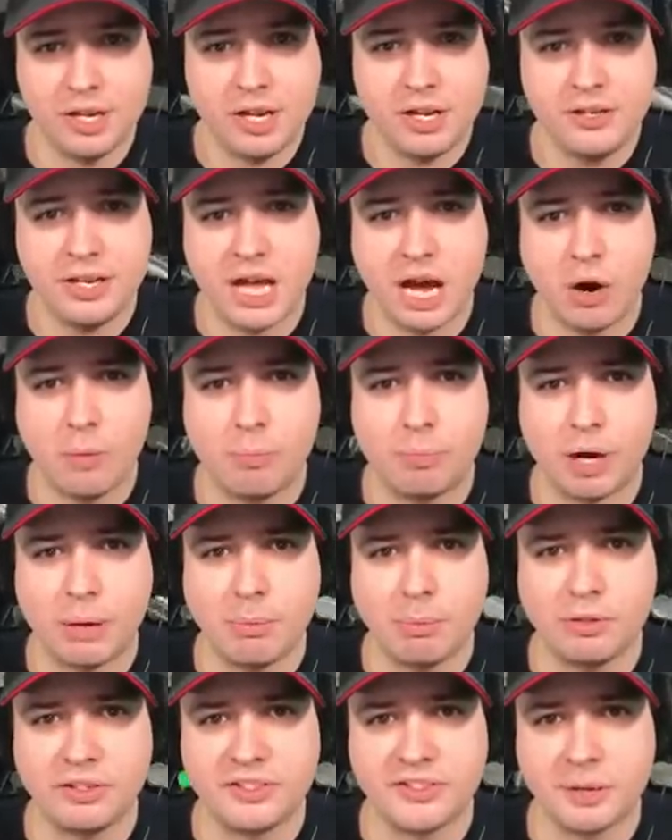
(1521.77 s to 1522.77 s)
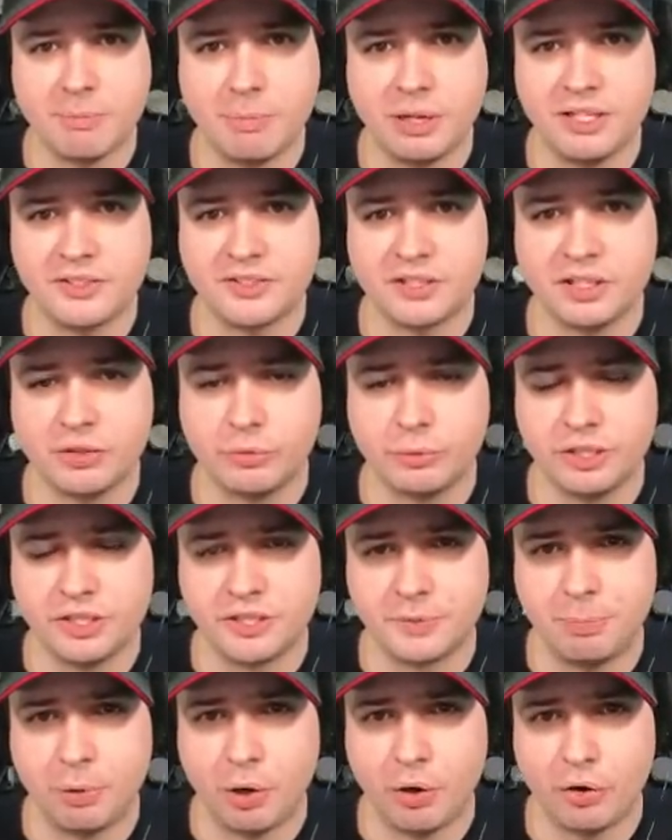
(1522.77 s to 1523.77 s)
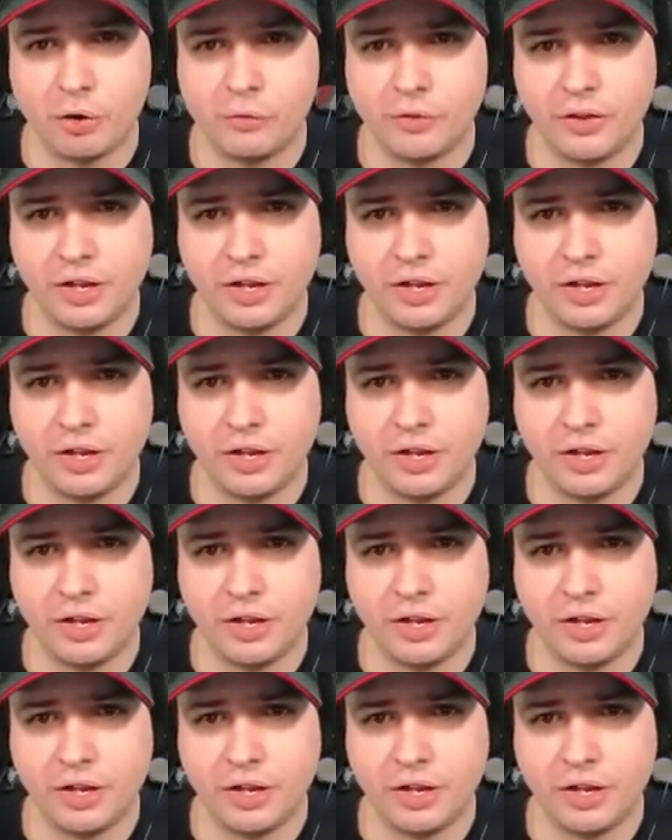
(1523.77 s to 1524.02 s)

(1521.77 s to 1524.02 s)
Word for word: Now probably somebody's gonna respawn over